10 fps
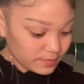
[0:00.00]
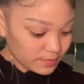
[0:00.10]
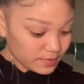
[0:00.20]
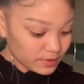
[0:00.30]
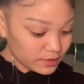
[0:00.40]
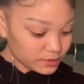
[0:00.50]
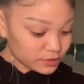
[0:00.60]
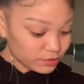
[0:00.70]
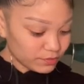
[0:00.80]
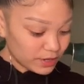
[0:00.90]
And there's
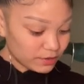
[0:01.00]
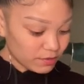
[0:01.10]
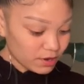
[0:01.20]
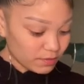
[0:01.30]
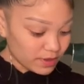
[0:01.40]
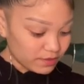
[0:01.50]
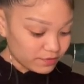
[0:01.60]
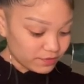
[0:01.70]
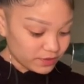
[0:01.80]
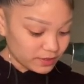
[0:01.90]
no right or wrong way of
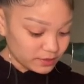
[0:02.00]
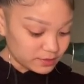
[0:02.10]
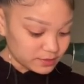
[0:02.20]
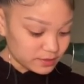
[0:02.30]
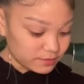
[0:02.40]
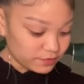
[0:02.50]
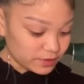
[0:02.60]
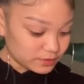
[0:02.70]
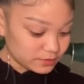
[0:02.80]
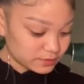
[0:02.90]
filling this in, friends.